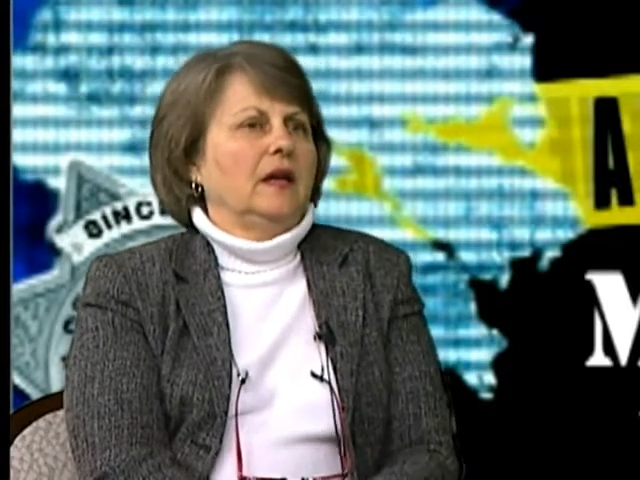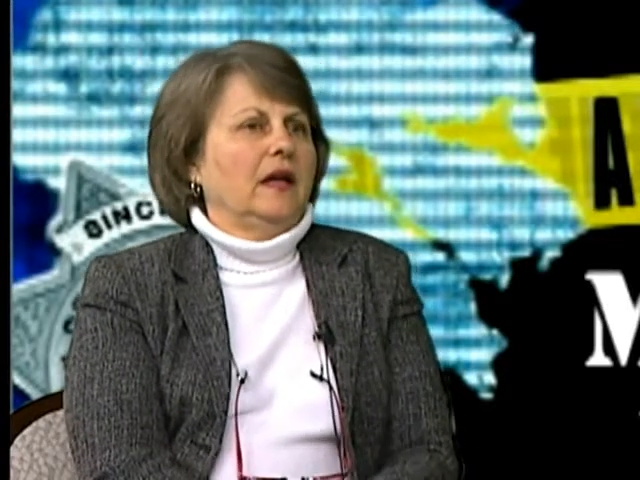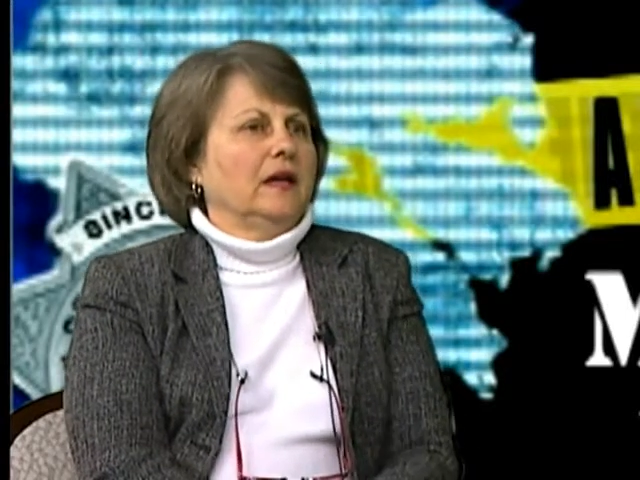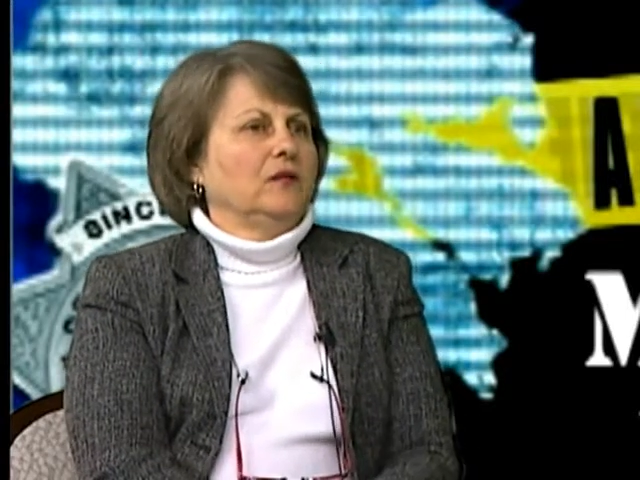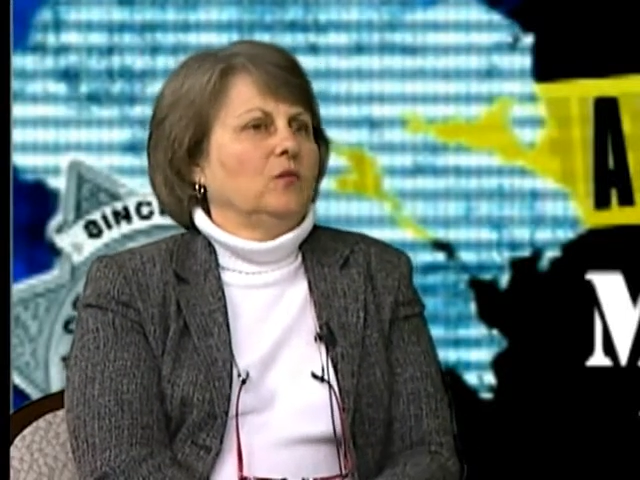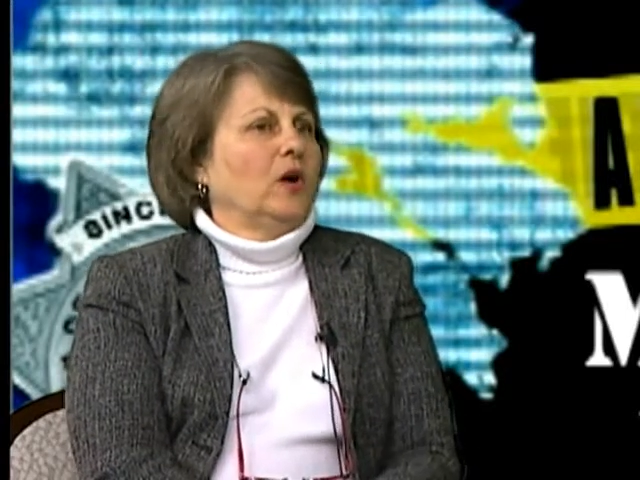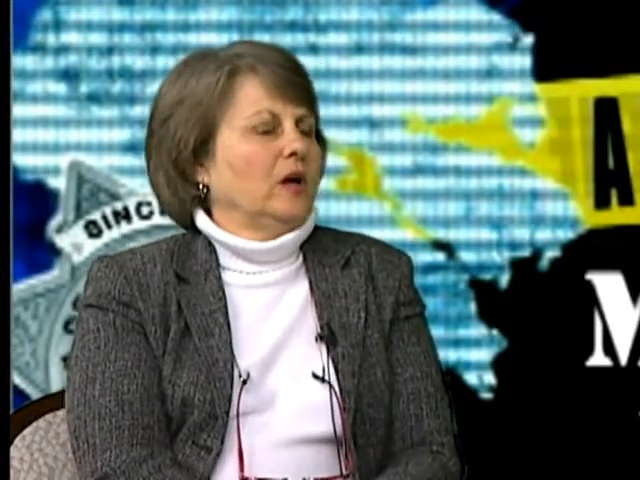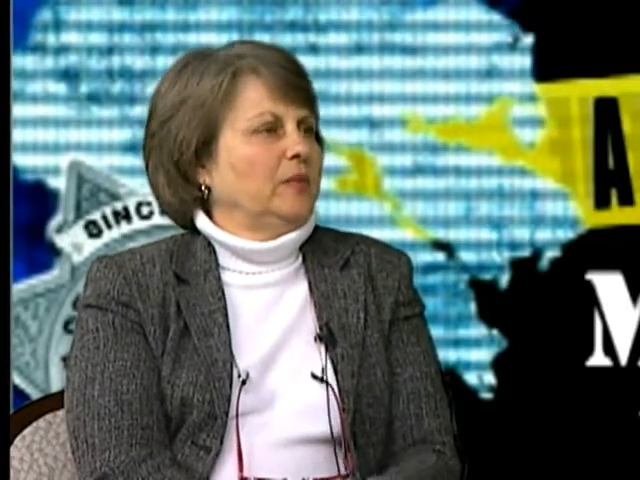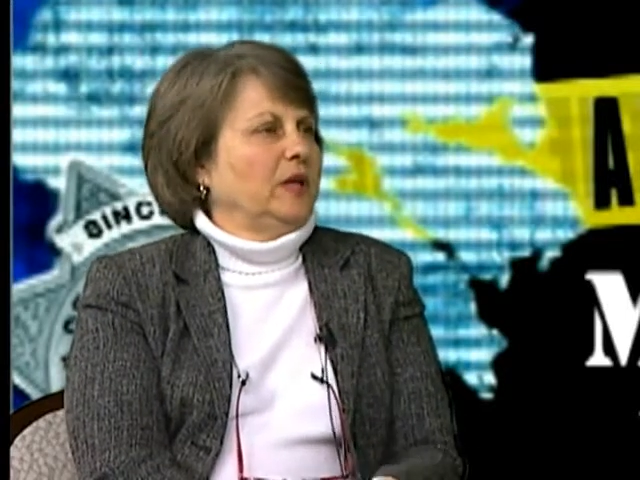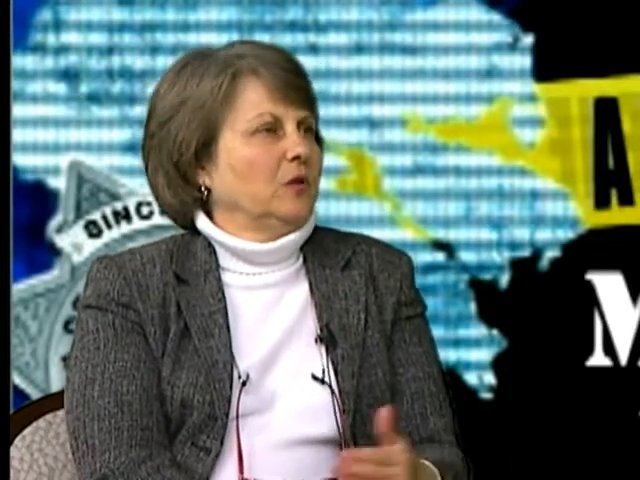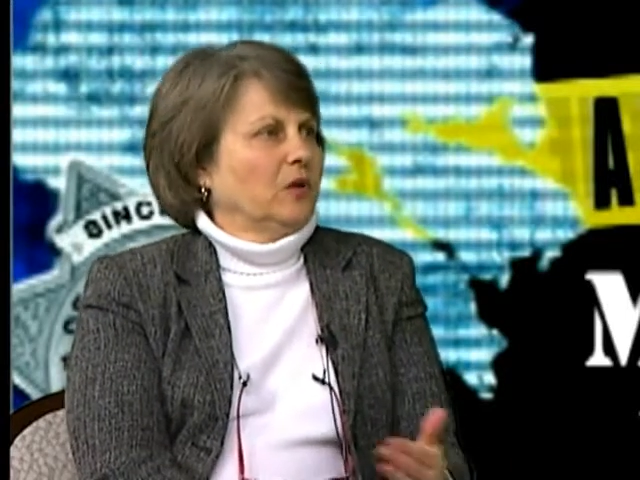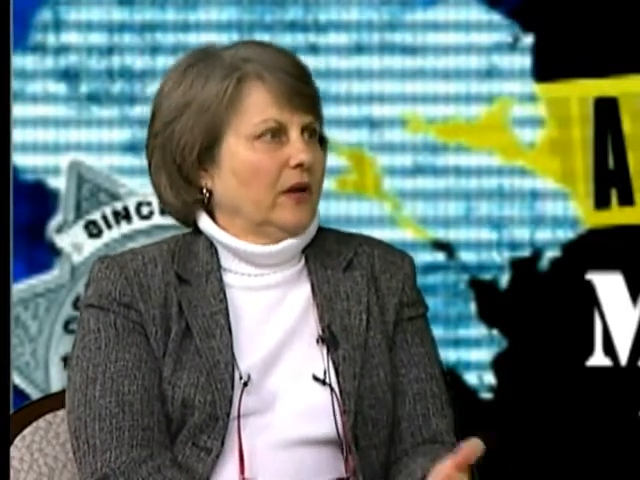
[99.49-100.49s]
And while
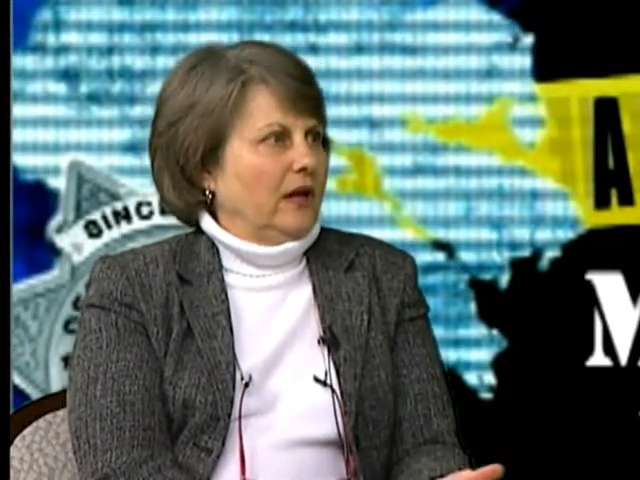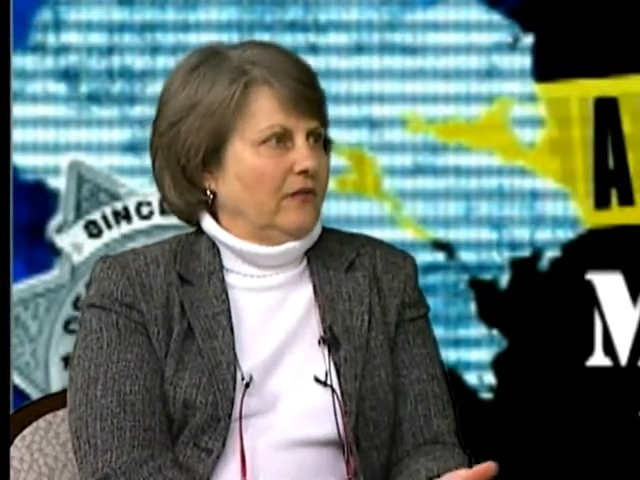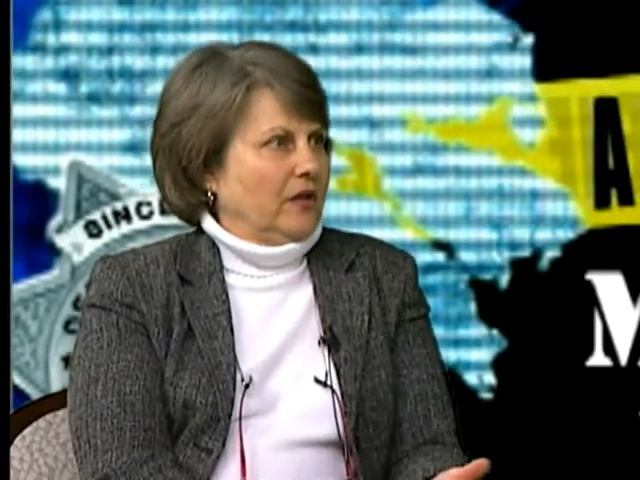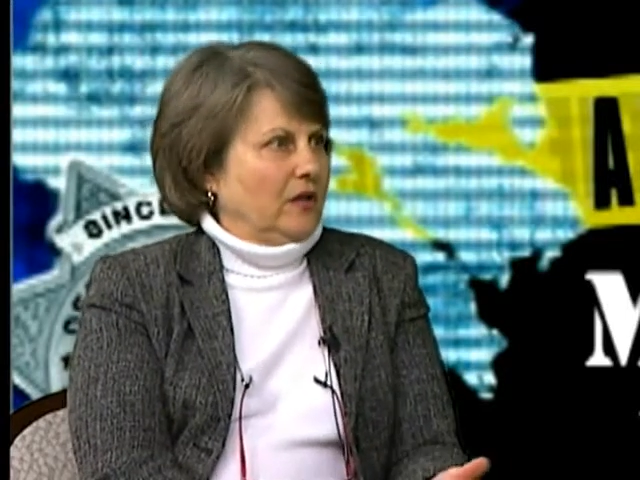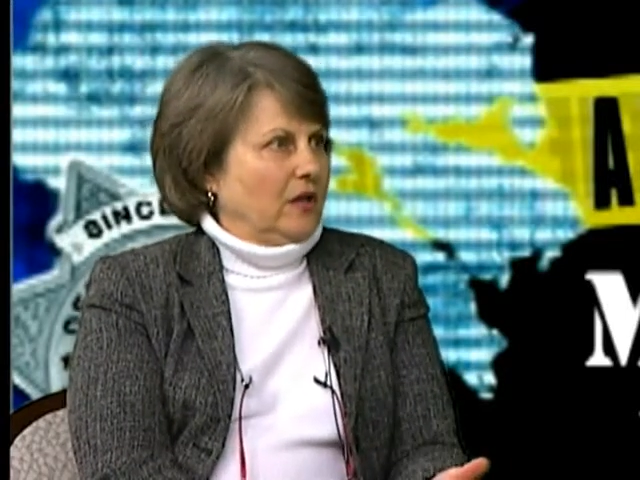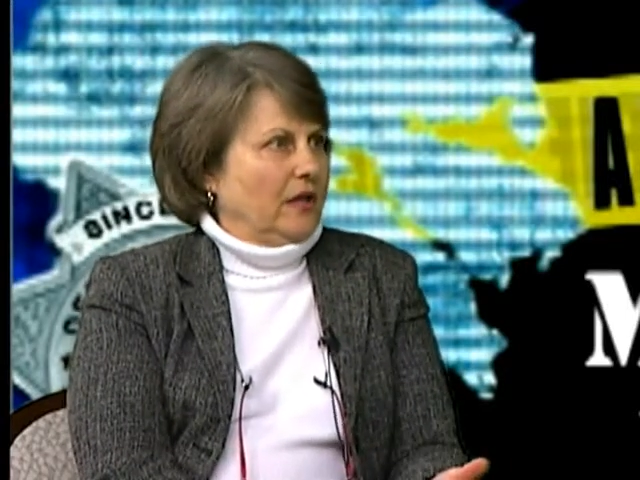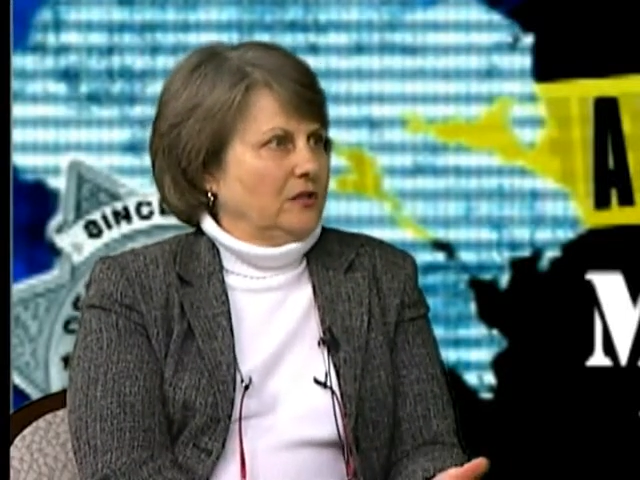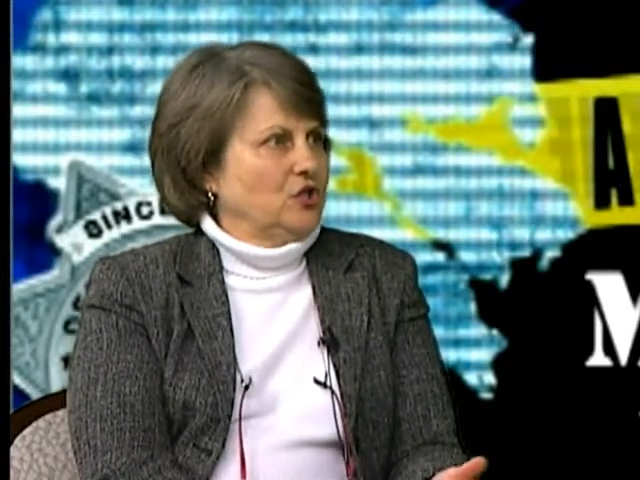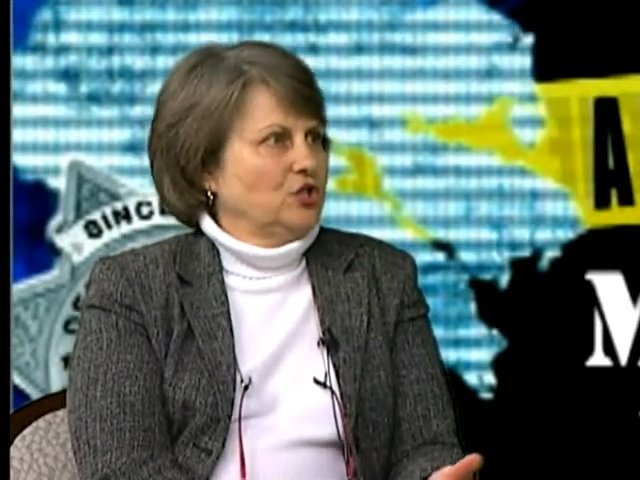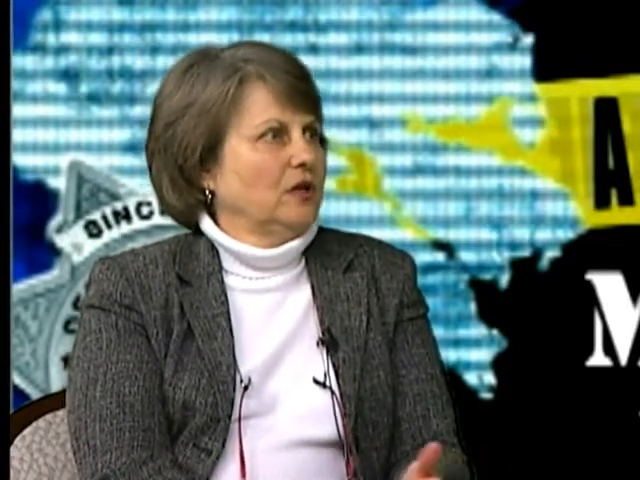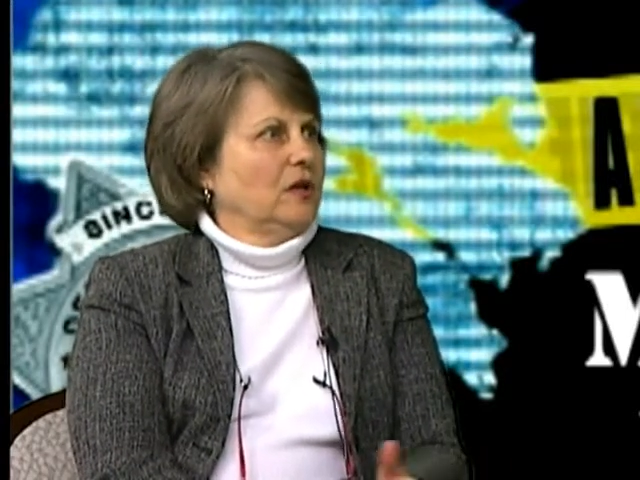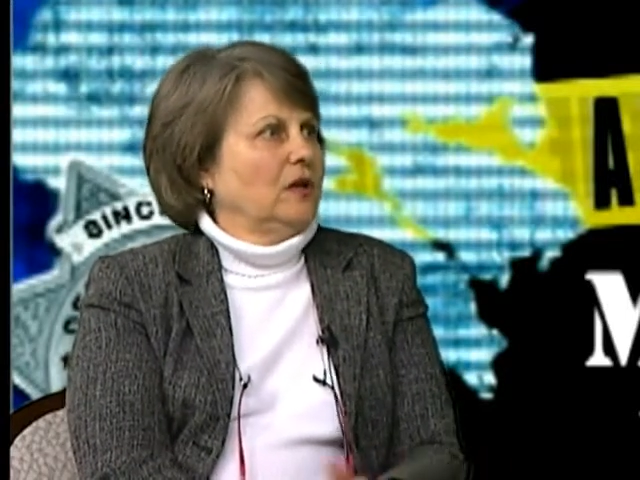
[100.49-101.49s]
people are having
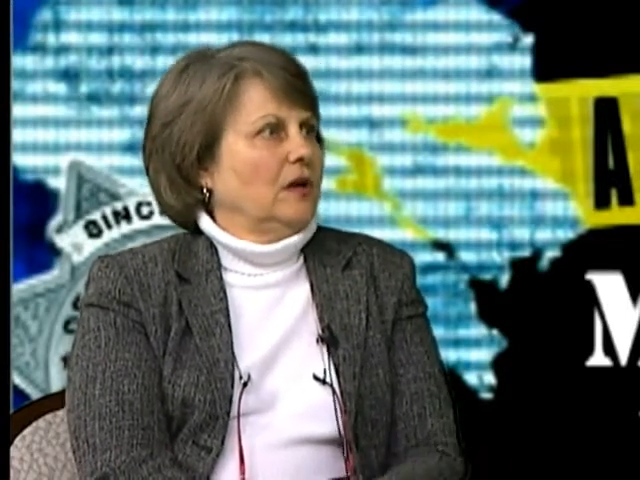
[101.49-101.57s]
lunch,